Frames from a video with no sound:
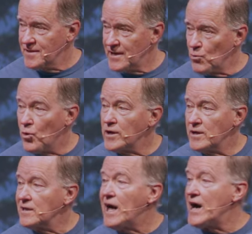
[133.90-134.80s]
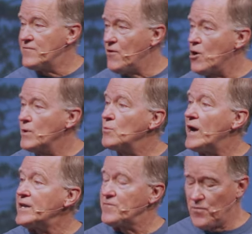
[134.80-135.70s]
Uh, what life are we
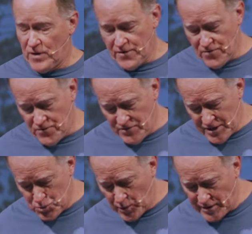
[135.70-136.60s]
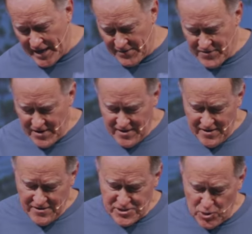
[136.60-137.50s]
waiting for other than this one life?
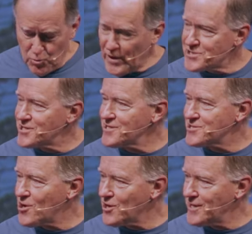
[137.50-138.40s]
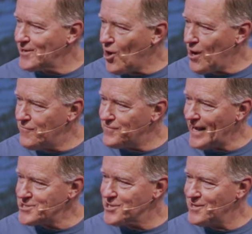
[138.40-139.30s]
So, Weston started it off
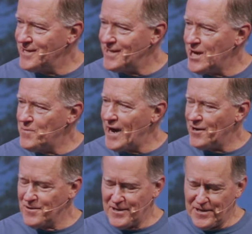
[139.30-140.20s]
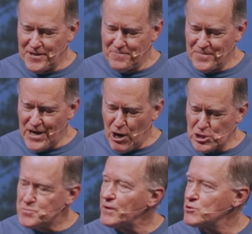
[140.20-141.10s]
last Sunday about um, our
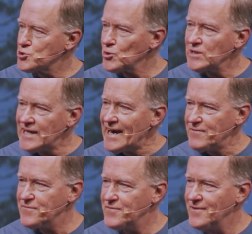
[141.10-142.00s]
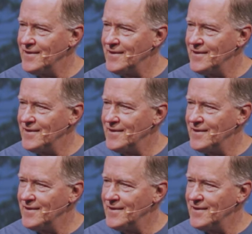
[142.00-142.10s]
spiritual life.